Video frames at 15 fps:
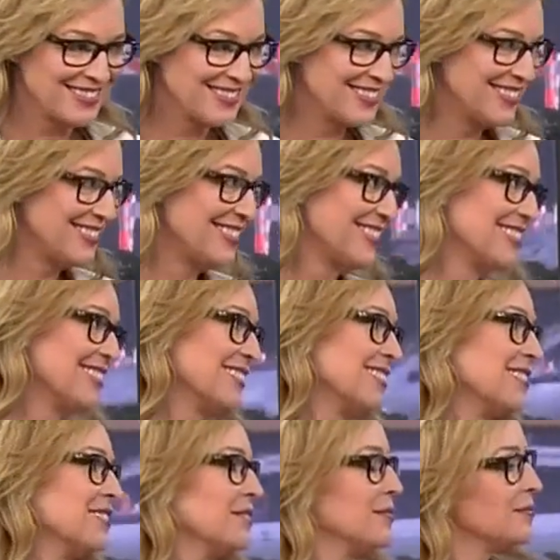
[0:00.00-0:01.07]

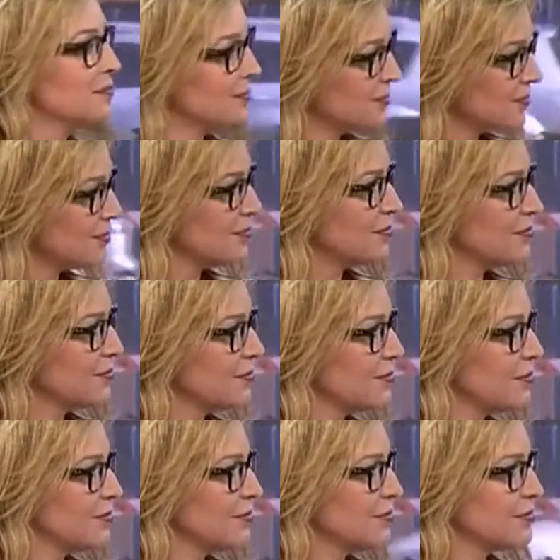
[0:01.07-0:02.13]

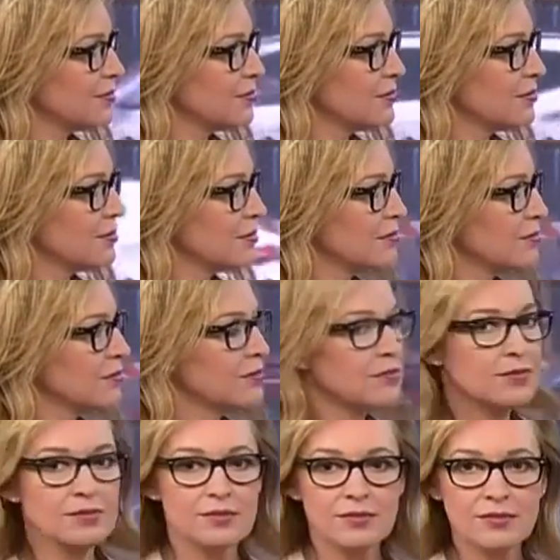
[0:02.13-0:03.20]

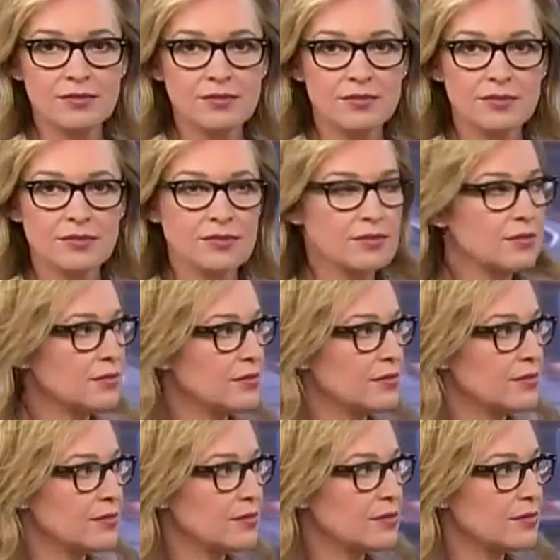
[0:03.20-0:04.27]

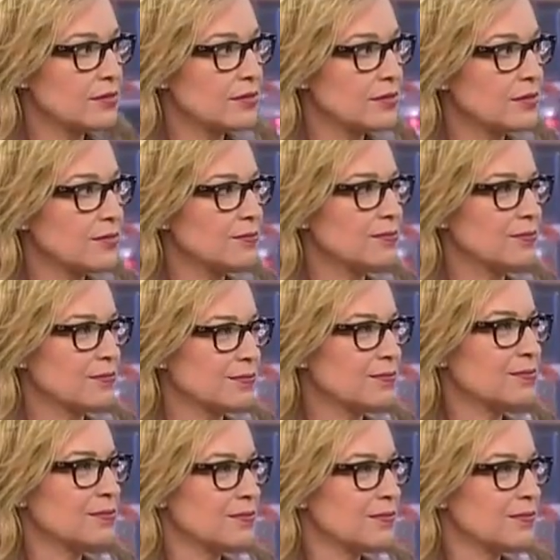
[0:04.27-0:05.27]
No words are spoken by the person on screen.